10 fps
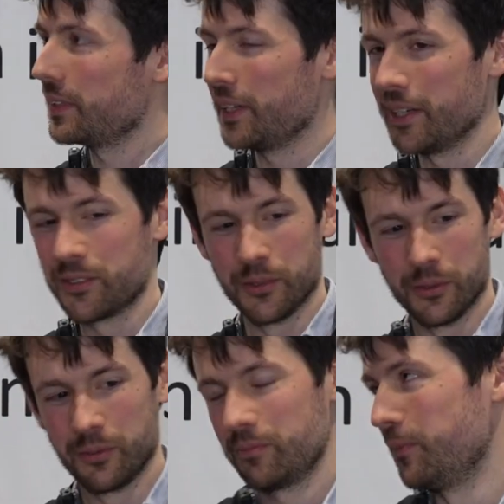Yeah,
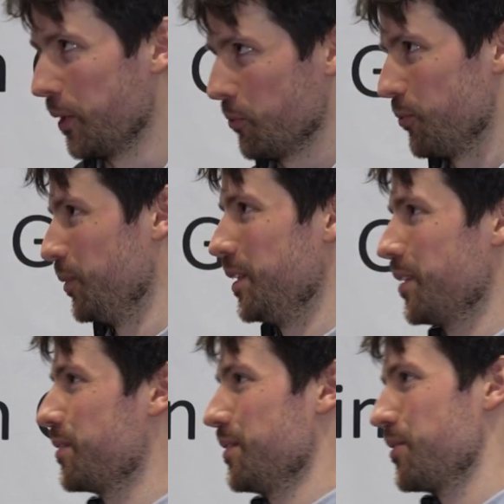so
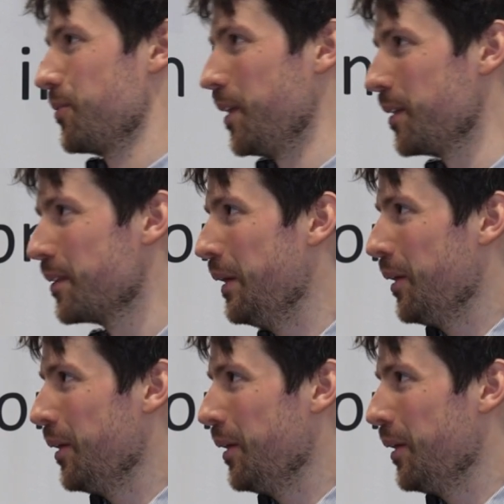microfluidics, it's great.